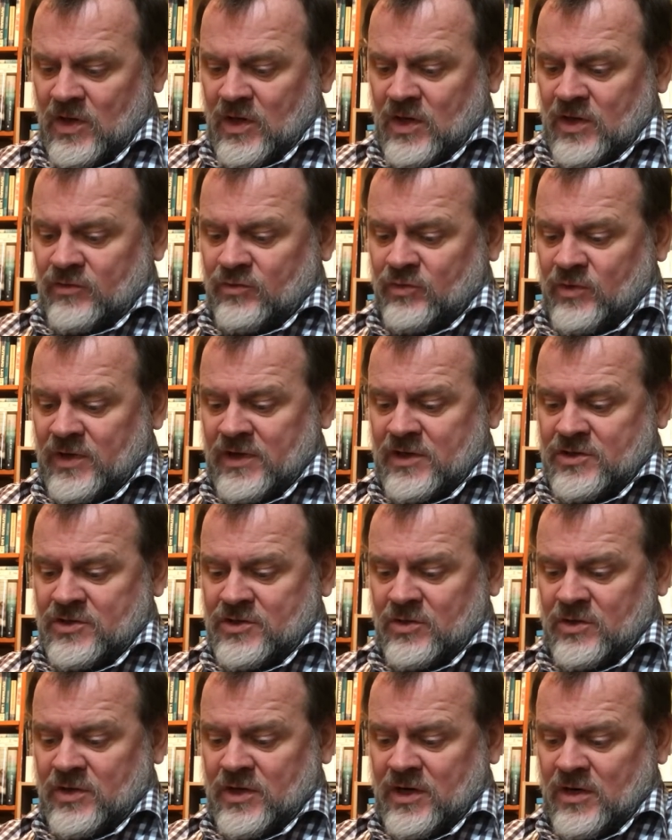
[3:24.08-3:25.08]
It's
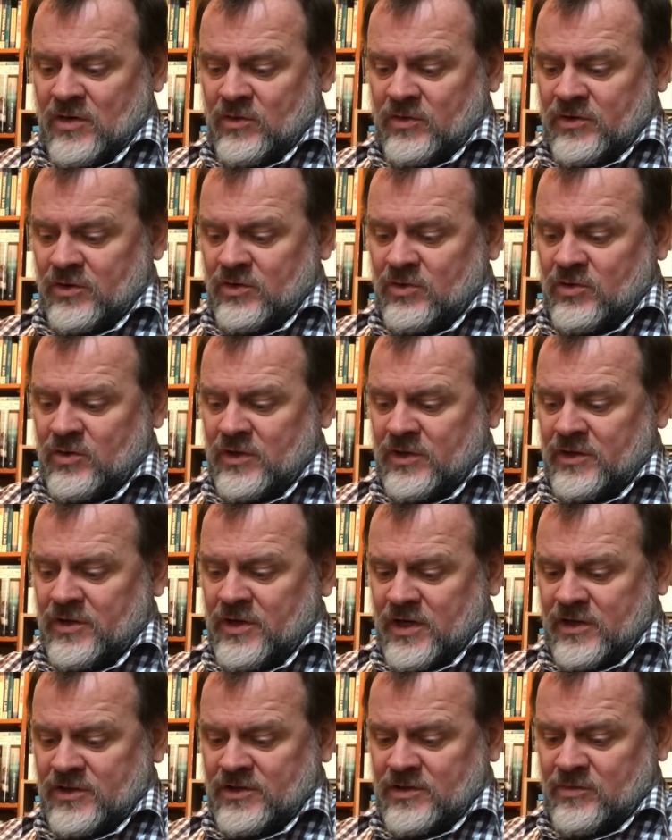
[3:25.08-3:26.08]
reissued here with a new
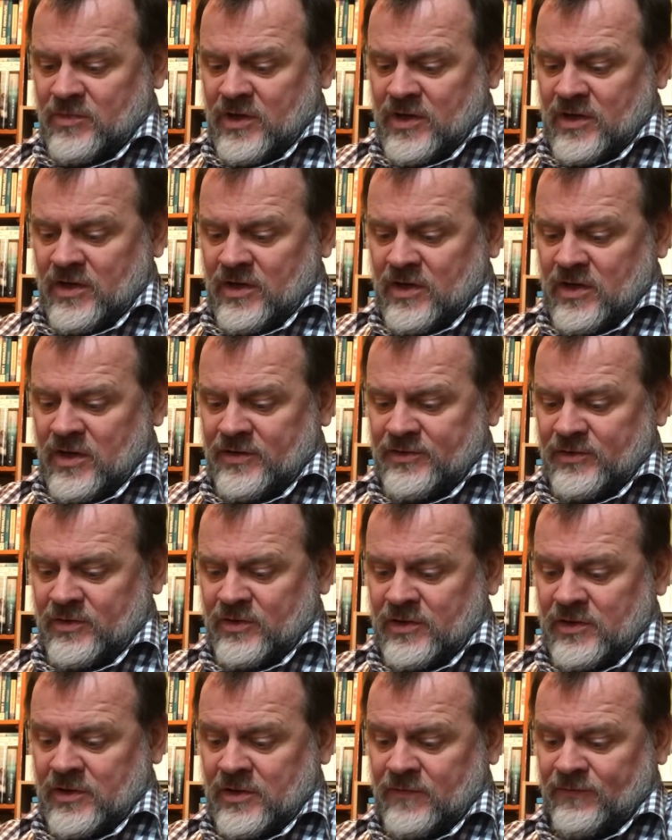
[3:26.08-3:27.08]
introduction by the author
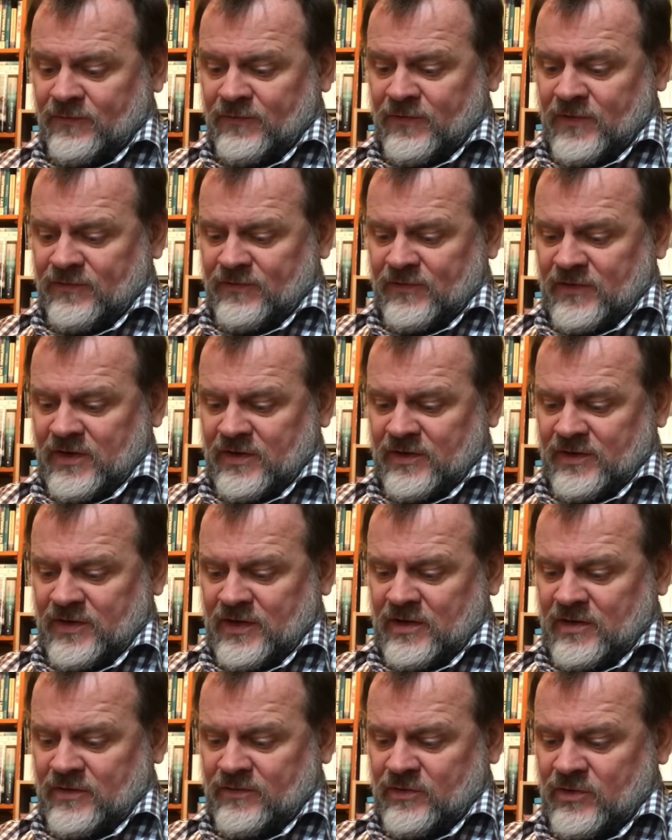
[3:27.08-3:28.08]
on the 50th
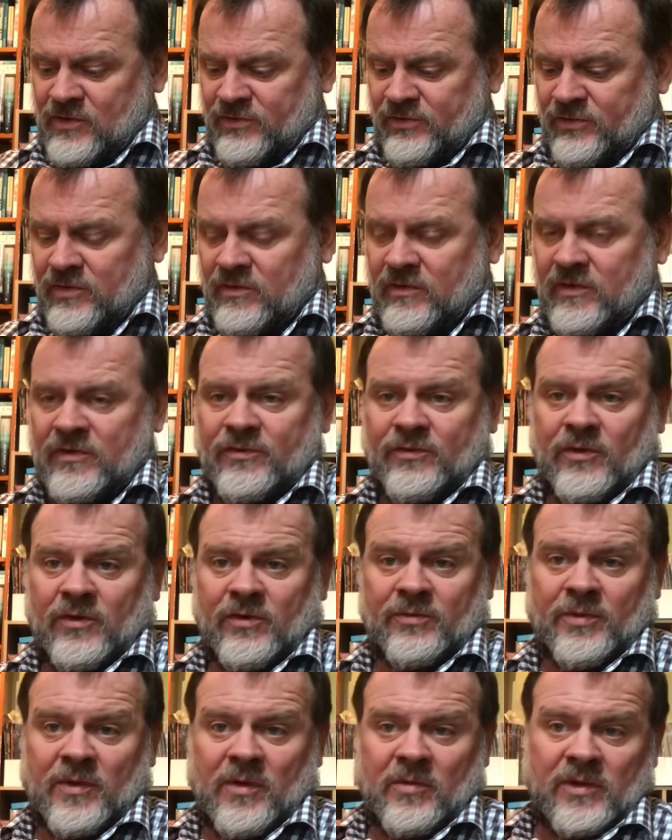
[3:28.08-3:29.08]
anniversary of its
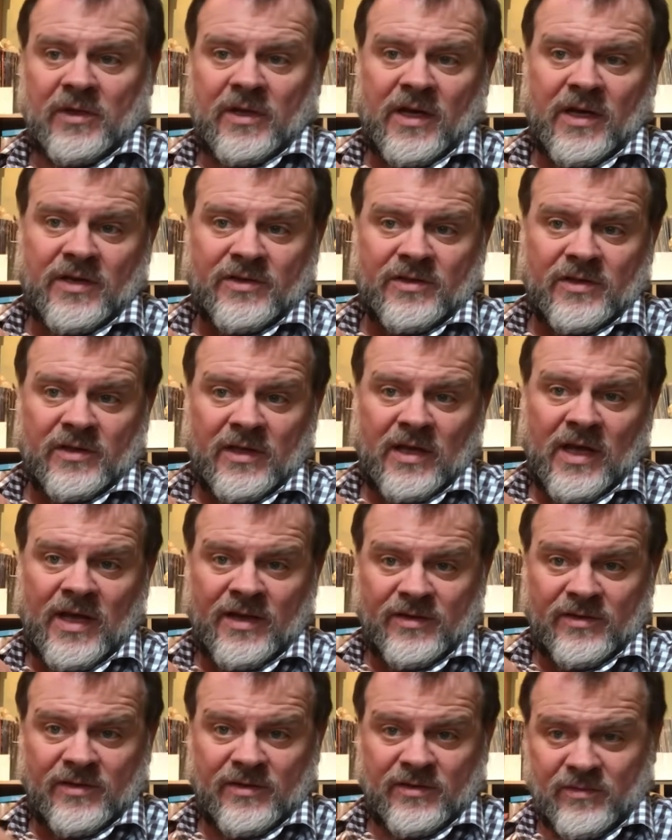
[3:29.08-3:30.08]
first publication.
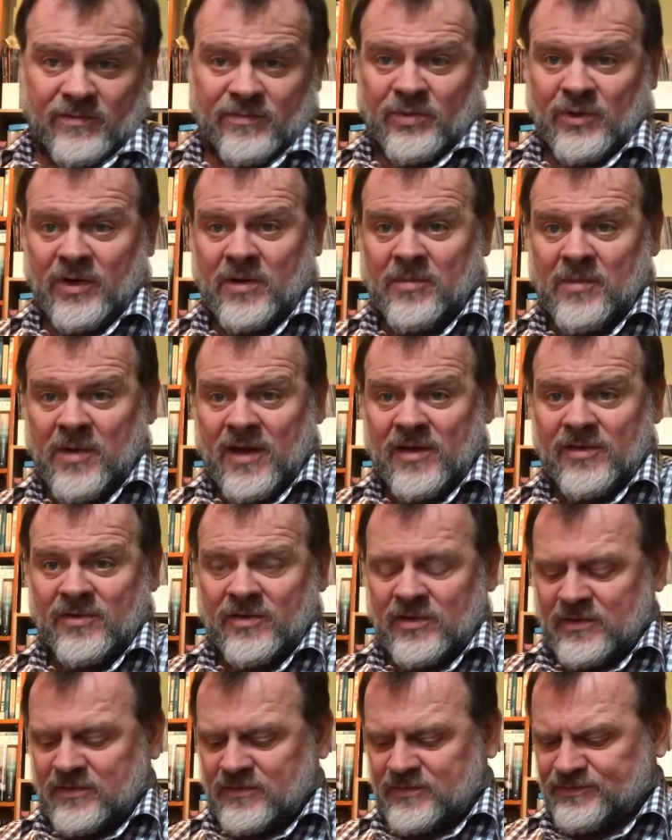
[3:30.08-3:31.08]
That's pretty
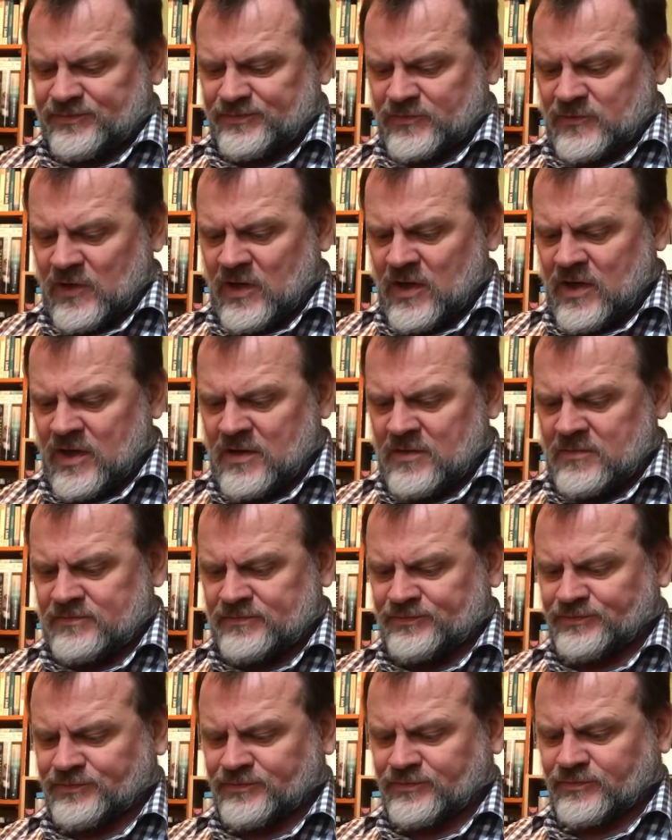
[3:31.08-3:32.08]
amazing.
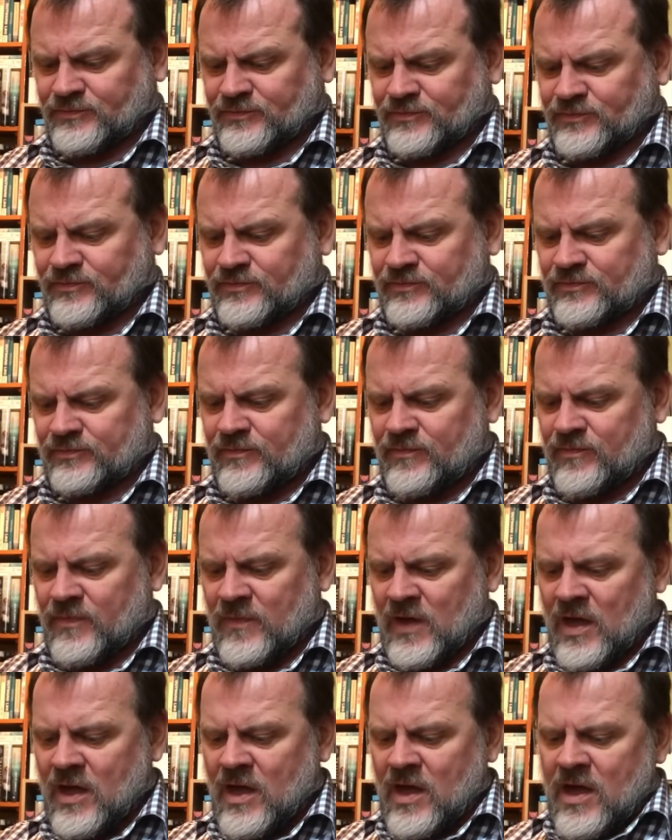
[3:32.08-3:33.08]
Mehmed
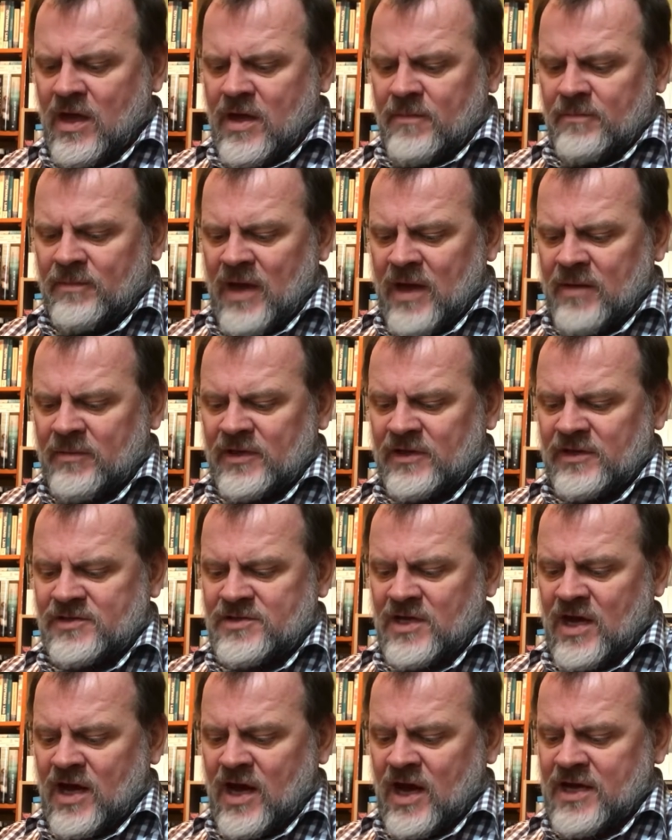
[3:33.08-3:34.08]
is
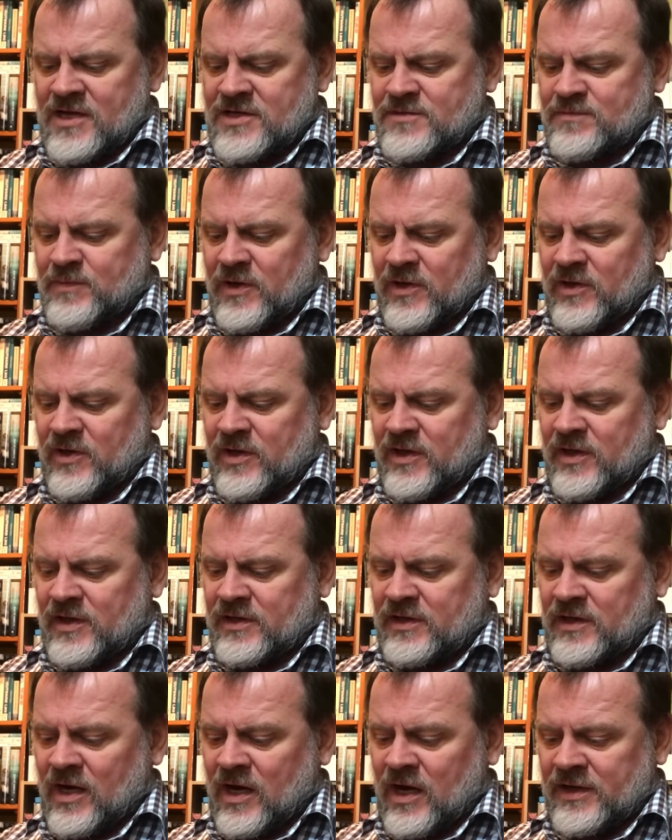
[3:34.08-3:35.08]
a
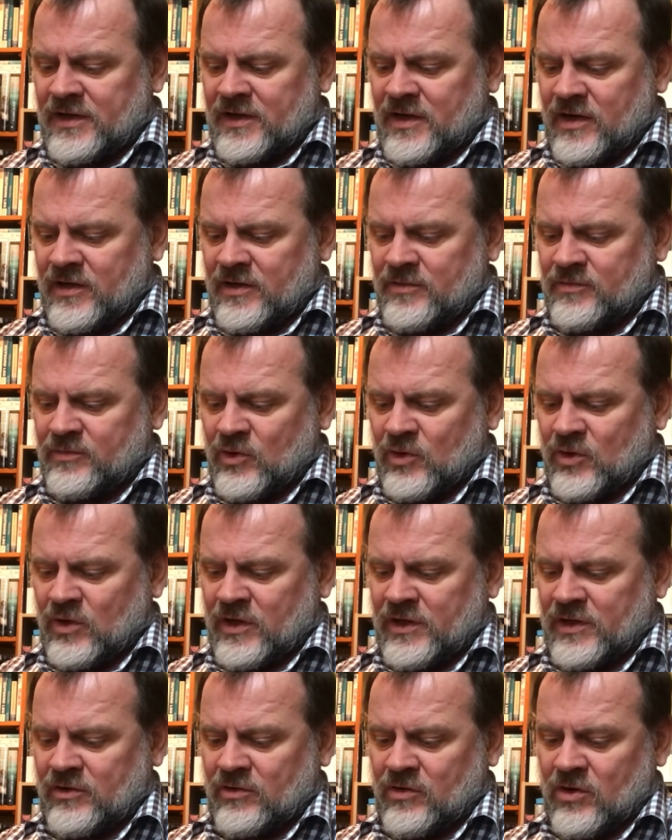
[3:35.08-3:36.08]
high-spirited, kind-hearted
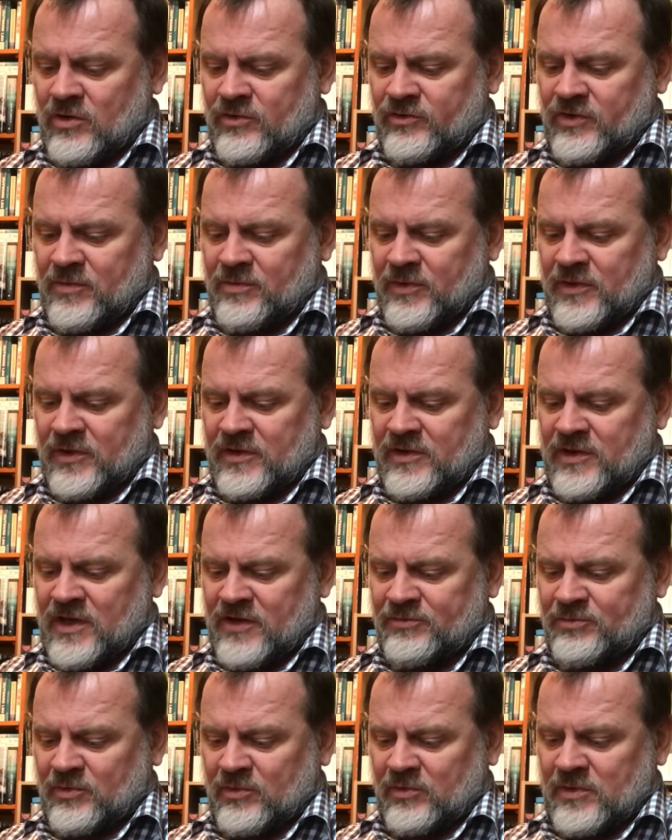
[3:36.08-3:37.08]
boy, grows up in a
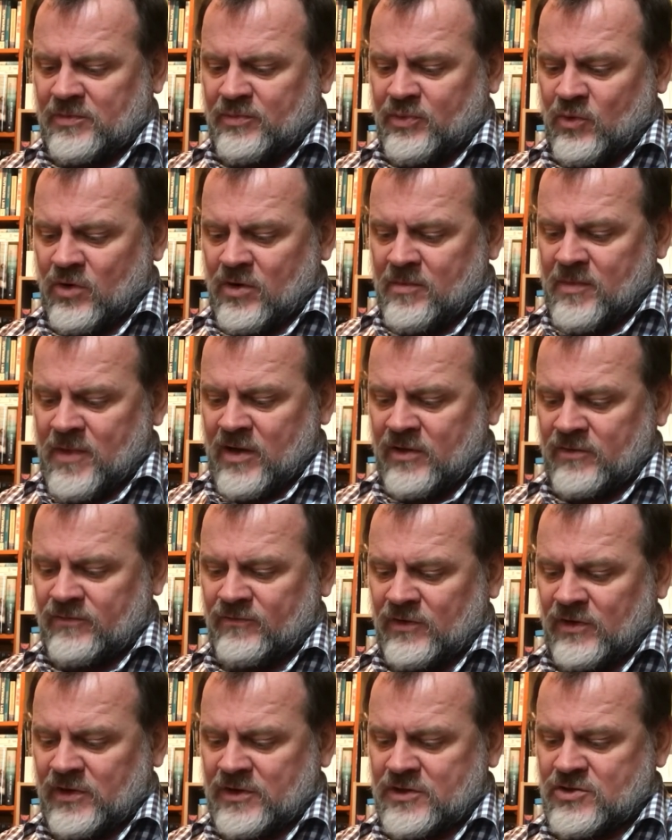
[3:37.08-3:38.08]
desperately poor mountain
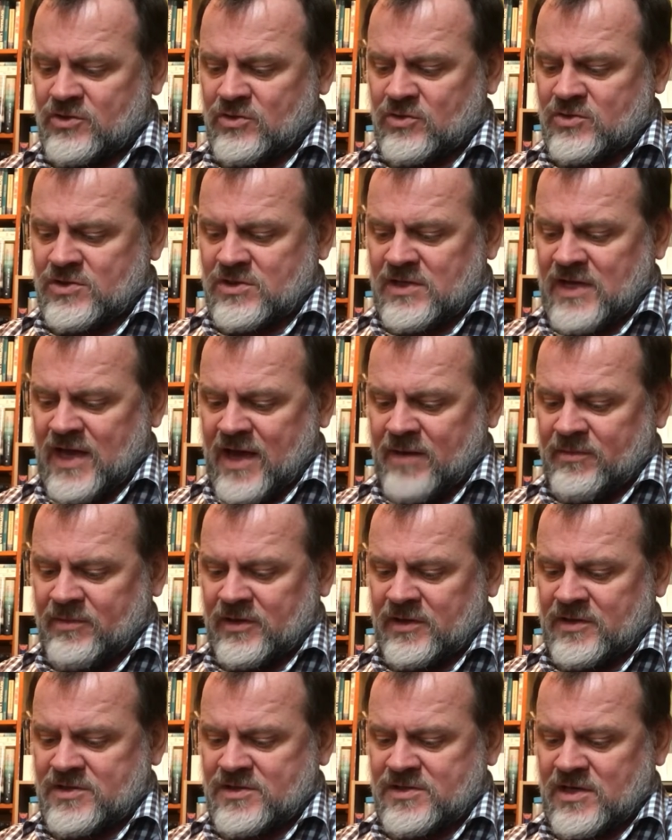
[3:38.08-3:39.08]
village whose
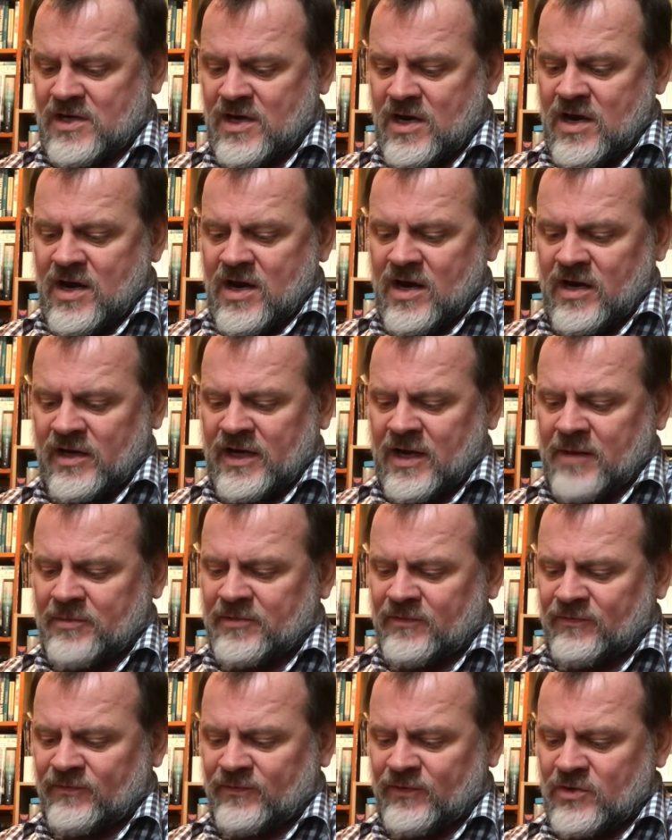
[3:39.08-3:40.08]
inhabitants are kept
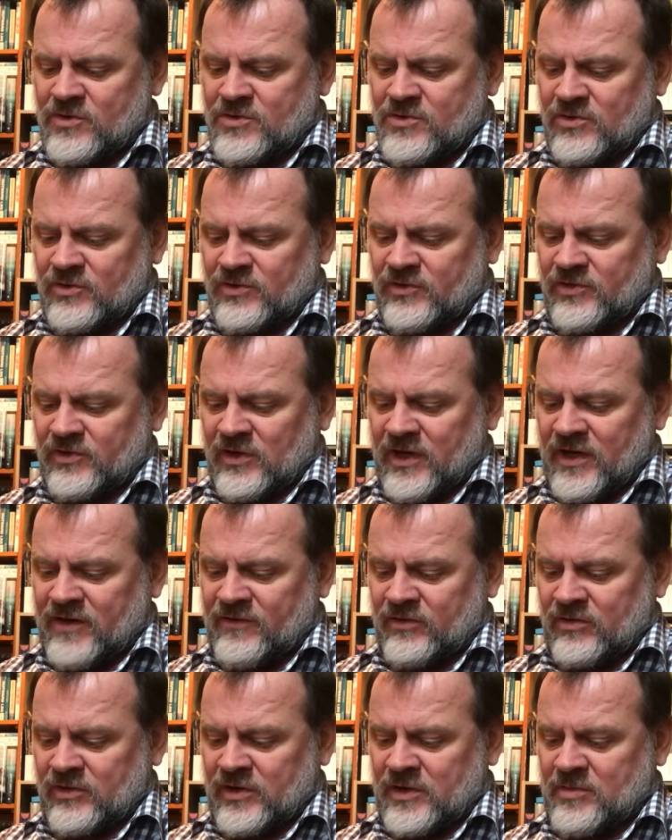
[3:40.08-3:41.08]
in virtual
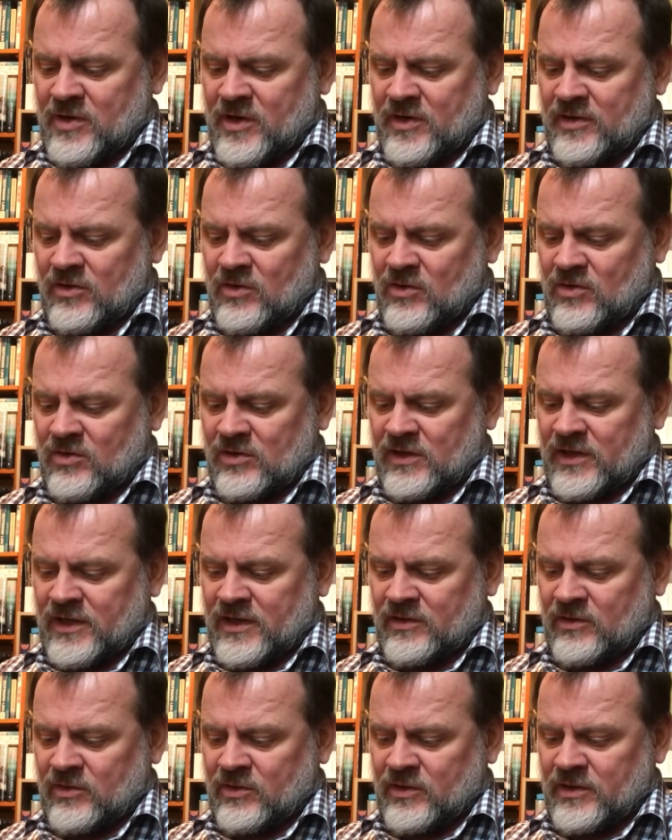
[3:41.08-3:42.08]
slavery by the local
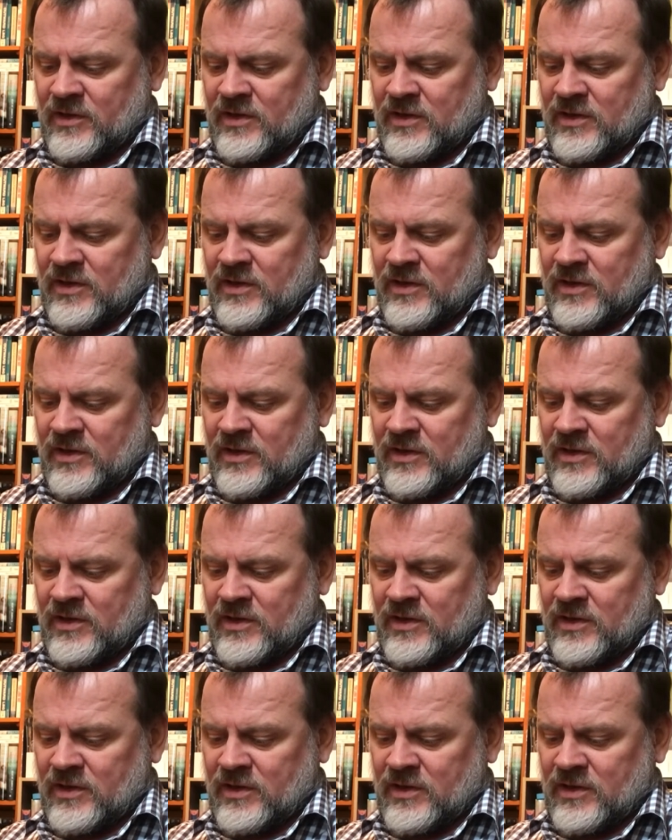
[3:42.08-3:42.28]
landlord.